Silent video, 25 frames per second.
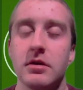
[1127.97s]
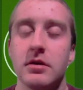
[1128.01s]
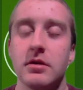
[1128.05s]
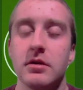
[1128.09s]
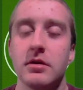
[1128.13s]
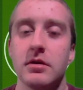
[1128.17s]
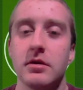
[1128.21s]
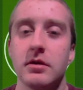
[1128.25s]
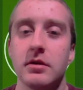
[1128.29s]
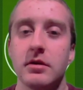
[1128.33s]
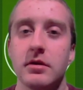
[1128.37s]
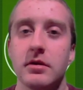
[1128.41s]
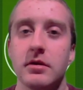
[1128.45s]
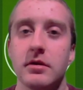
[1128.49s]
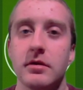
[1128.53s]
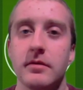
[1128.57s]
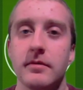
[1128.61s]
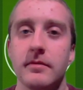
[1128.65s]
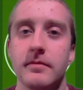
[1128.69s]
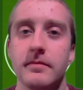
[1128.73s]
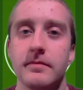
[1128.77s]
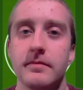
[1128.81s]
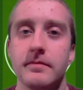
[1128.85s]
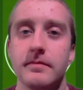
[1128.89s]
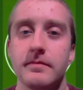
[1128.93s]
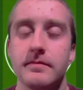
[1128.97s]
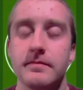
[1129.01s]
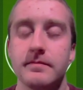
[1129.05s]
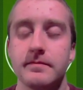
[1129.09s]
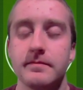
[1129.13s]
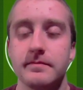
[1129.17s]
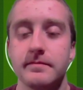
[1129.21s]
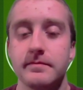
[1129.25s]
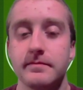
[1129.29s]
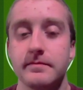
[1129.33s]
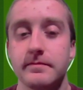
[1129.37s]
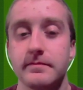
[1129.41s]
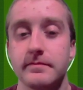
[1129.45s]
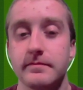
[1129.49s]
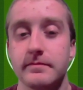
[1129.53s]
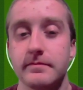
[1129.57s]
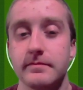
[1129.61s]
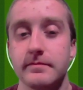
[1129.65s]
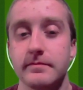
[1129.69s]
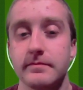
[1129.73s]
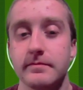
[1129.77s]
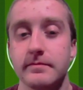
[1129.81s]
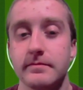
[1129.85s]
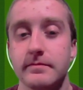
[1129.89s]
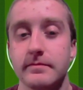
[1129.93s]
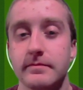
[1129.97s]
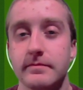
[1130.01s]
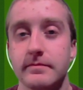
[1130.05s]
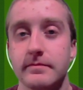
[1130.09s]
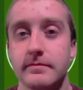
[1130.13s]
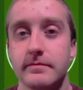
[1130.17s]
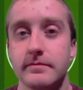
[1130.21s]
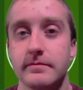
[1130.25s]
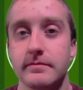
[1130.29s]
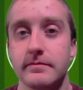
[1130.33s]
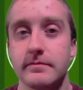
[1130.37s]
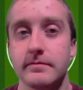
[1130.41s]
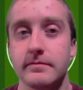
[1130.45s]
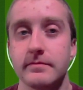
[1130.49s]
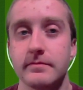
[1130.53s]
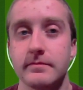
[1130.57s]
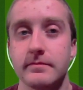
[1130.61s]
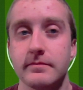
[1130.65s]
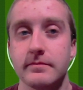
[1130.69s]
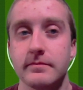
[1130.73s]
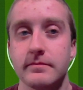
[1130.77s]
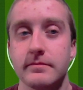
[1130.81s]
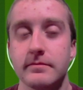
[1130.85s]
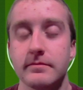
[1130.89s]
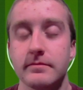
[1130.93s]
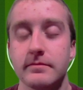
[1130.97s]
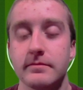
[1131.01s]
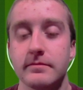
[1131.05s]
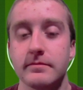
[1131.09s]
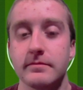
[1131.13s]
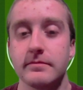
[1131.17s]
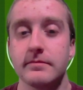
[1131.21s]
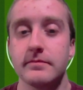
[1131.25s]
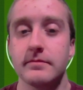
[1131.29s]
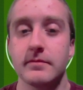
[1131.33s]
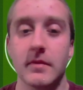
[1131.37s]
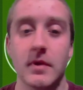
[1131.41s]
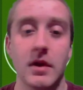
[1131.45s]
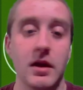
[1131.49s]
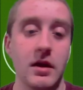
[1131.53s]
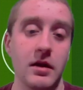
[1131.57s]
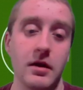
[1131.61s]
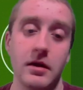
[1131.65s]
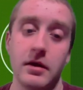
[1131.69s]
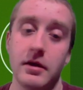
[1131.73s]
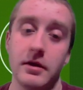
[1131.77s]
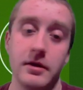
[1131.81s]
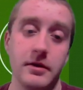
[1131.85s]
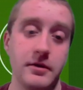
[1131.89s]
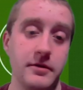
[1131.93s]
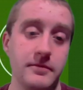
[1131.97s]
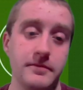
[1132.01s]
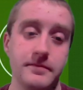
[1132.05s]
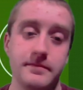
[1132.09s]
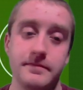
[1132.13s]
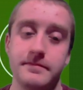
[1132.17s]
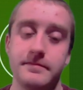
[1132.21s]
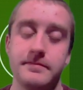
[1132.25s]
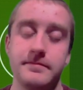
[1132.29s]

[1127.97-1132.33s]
[no speech]